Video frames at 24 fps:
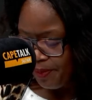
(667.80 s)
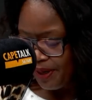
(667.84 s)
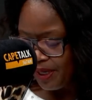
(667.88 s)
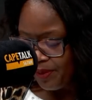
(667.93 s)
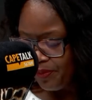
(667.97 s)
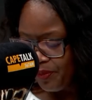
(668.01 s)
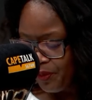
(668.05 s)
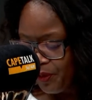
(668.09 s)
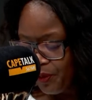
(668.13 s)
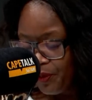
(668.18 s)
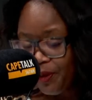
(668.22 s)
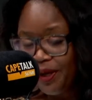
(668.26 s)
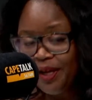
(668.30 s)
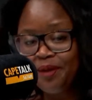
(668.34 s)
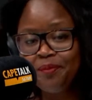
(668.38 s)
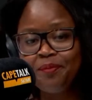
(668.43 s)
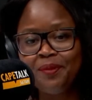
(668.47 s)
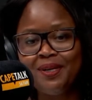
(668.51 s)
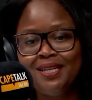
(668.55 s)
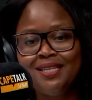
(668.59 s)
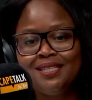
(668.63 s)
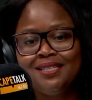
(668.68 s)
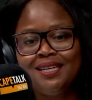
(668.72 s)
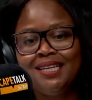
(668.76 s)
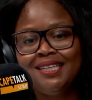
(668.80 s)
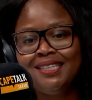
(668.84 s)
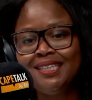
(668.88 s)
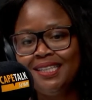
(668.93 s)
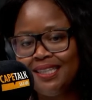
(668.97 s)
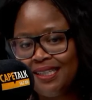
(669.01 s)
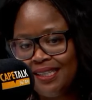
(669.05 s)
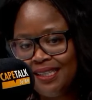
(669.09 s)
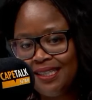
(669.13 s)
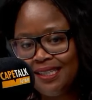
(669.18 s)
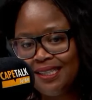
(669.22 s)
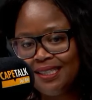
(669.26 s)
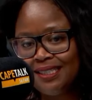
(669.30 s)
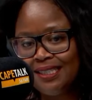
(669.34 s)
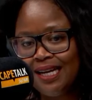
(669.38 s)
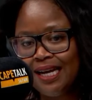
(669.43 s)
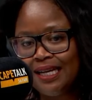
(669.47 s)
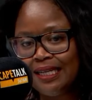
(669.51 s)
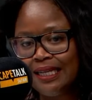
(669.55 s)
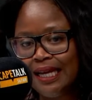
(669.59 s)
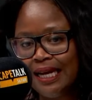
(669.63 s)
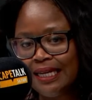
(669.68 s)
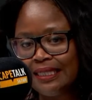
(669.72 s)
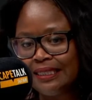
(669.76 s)
by Prue and Peter Leith.
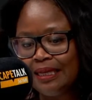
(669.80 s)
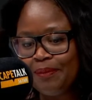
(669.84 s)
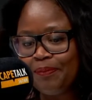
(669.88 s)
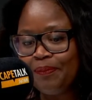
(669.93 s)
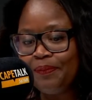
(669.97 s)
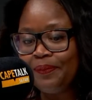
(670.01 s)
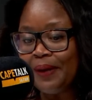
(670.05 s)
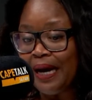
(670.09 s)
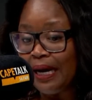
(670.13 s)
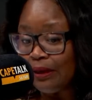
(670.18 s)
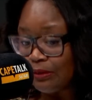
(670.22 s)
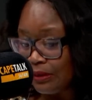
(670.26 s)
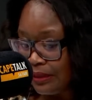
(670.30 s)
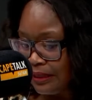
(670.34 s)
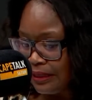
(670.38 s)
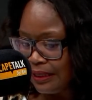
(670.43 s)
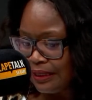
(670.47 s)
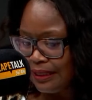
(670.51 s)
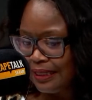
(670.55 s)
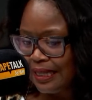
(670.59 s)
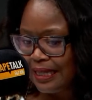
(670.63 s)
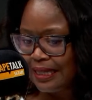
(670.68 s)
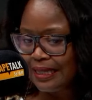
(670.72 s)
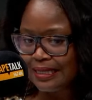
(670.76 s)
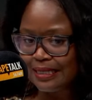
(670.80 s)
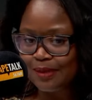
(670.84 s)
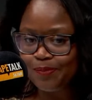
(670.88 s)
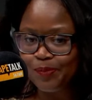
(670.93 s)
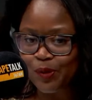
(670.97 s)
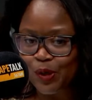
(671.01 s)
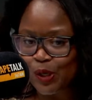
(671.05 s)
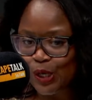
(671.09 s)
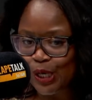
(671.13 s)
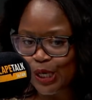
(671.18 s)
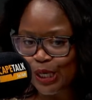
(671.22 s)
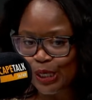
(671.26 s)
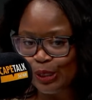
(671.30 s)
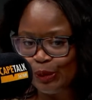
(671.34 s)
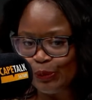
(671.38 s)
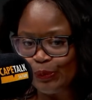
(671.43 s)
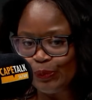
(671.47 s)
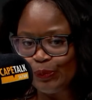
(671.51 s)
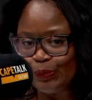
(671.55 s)
Tell us about this book.